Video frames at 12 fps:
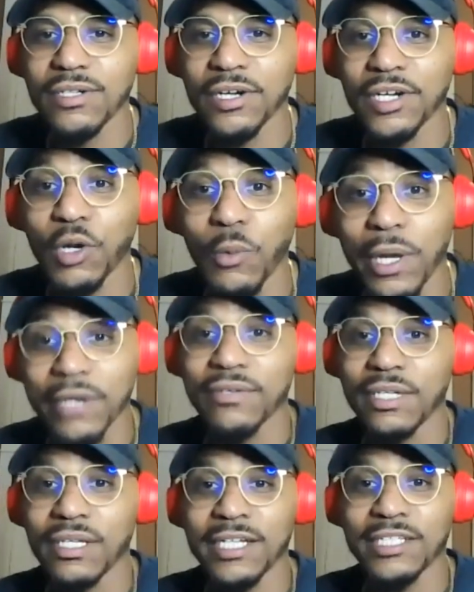Or they're waiting
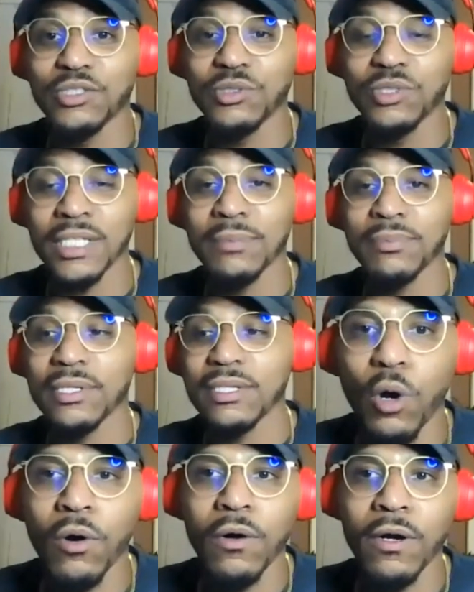to catch you slipping.
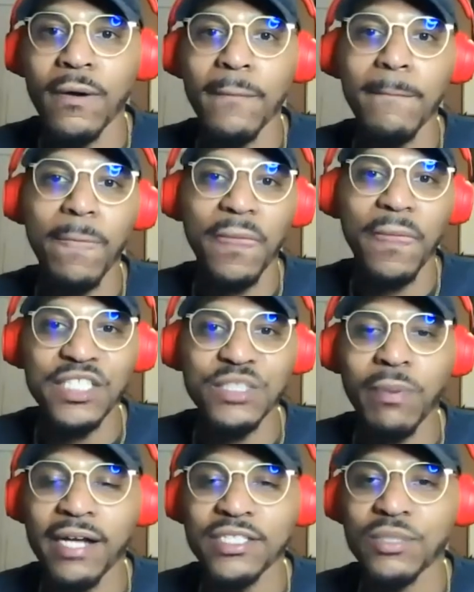Or it's
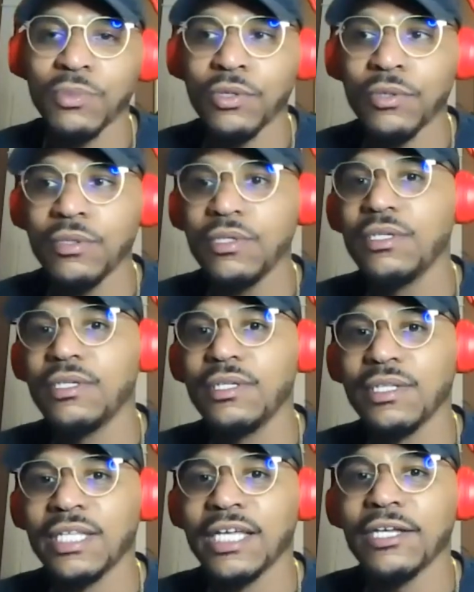possible
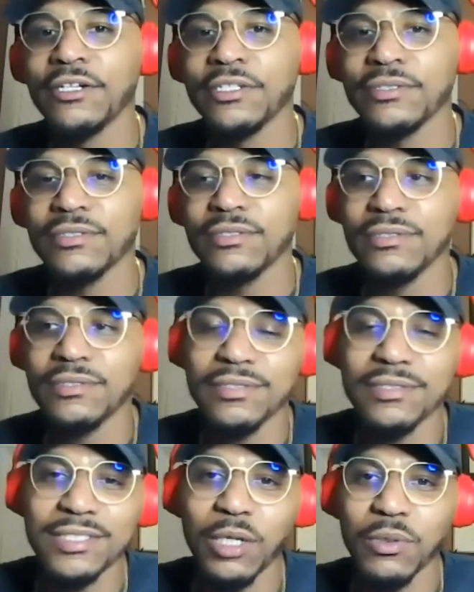that you're
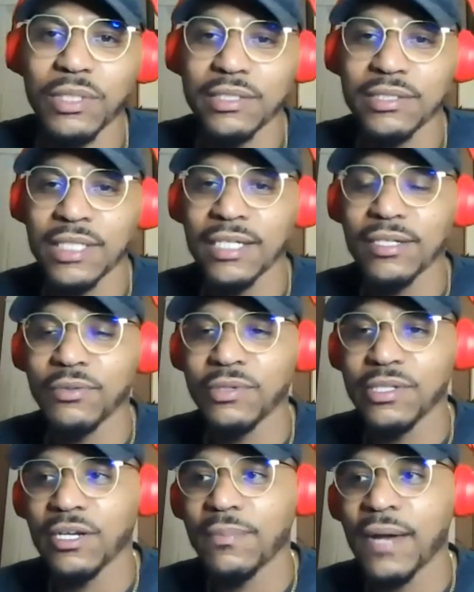so content
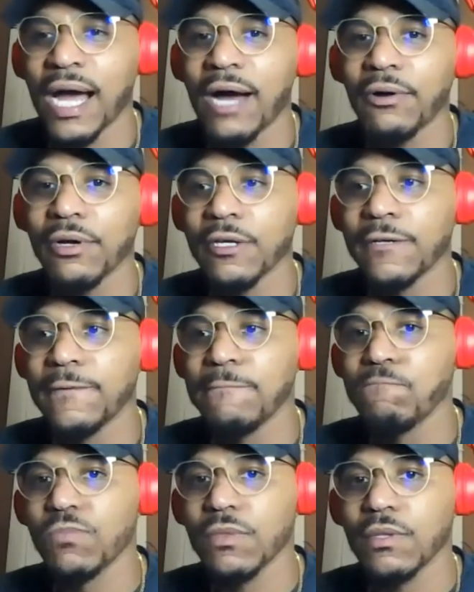with your power
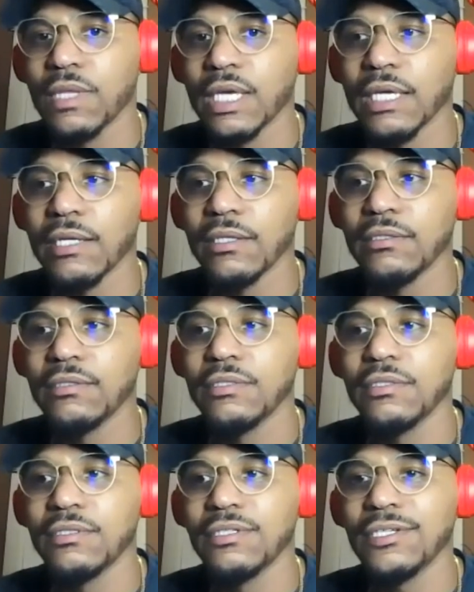that
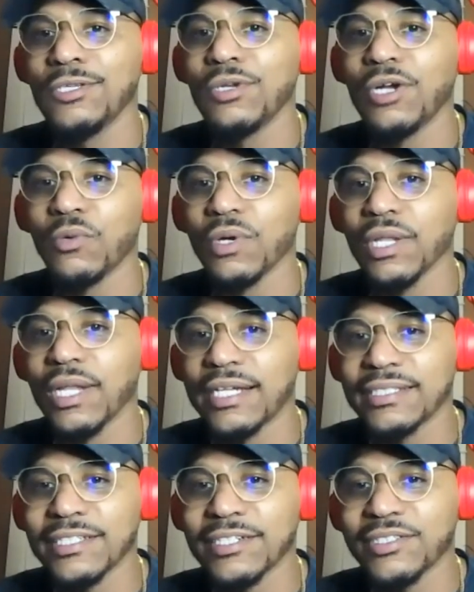you don't
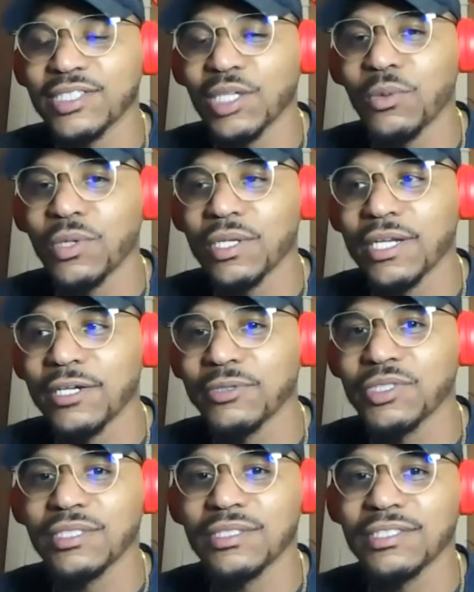realize that there's someone
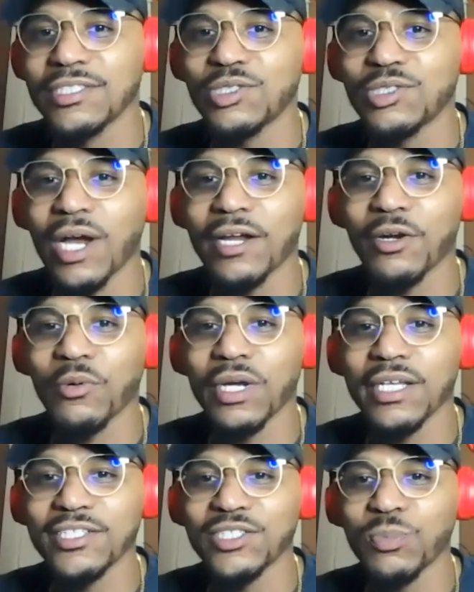else just trying to
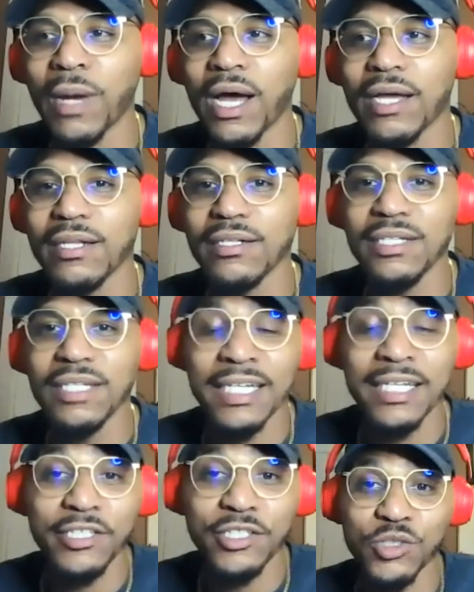run your spot
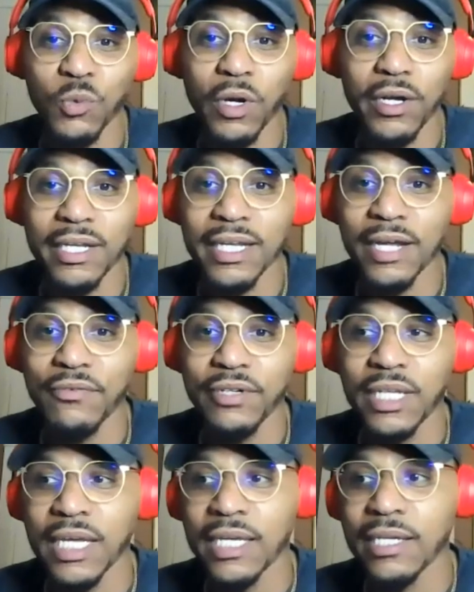and they're working every
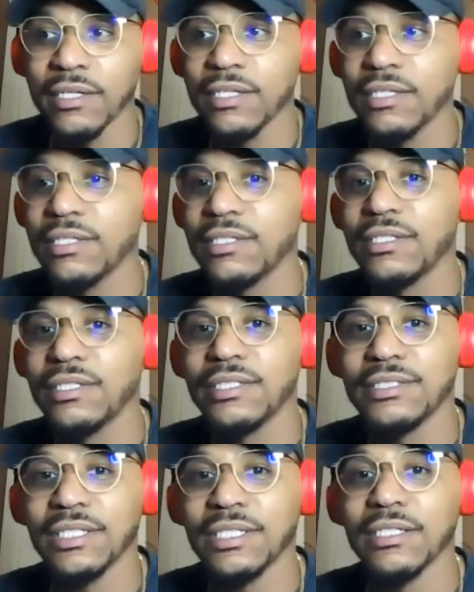day
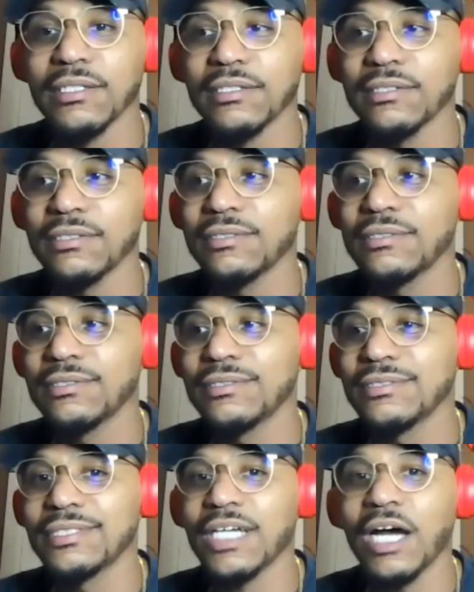to
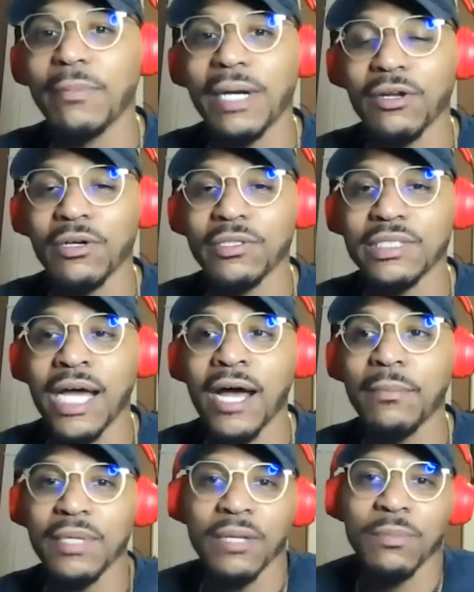come out on
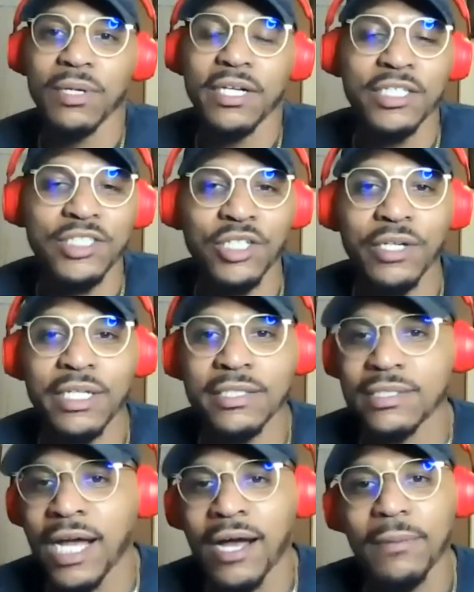top. And because you're at the
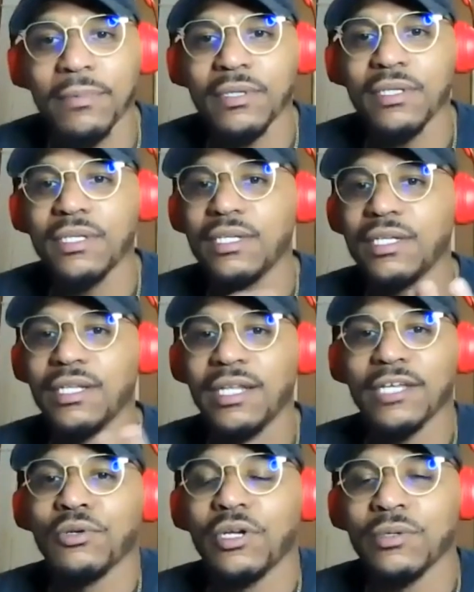top,
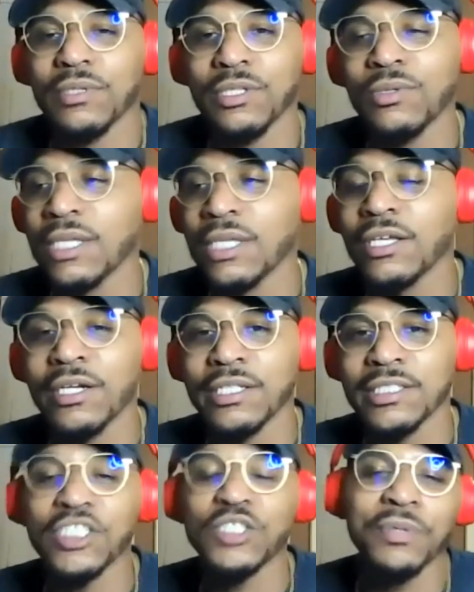like you think you're
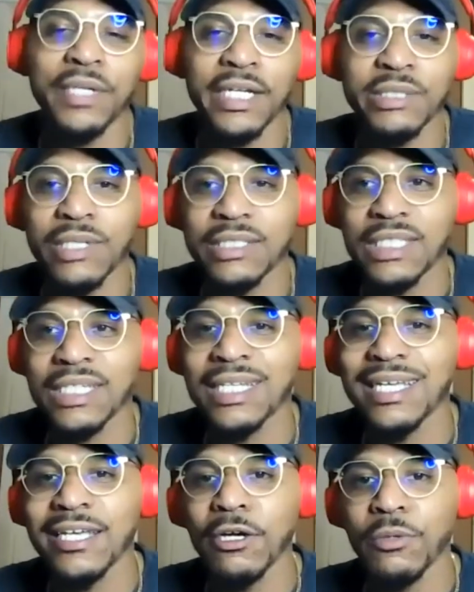untouchable. And that's why I say the
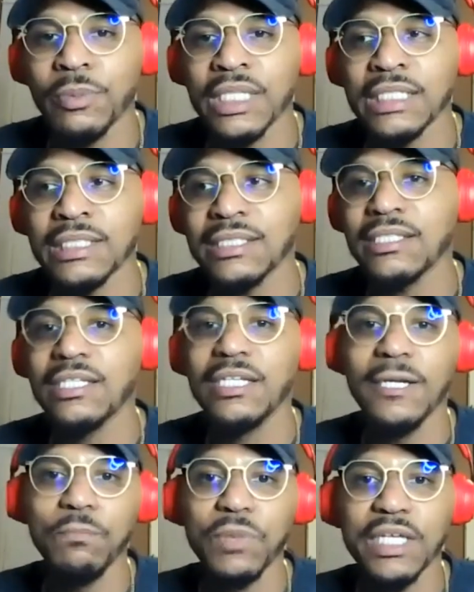ego piece
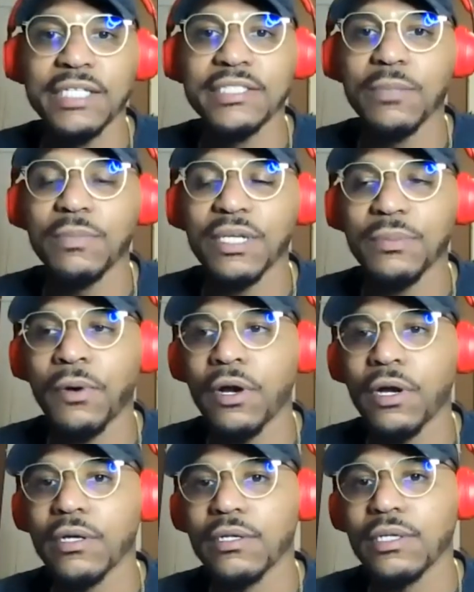is a big
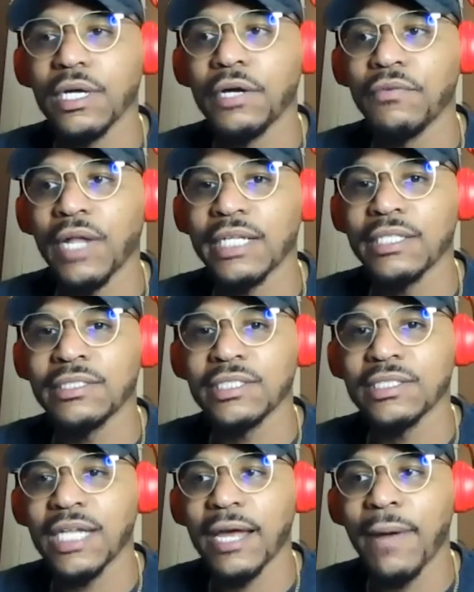part of like
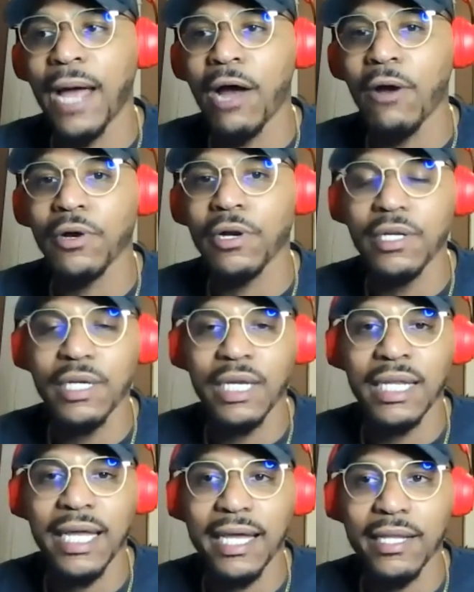just that power
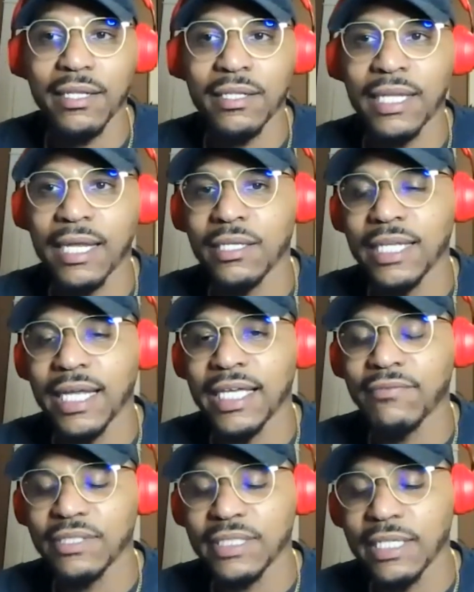and that
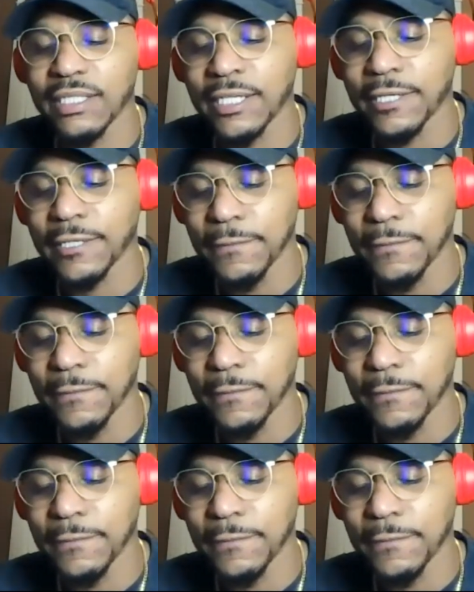give and take there.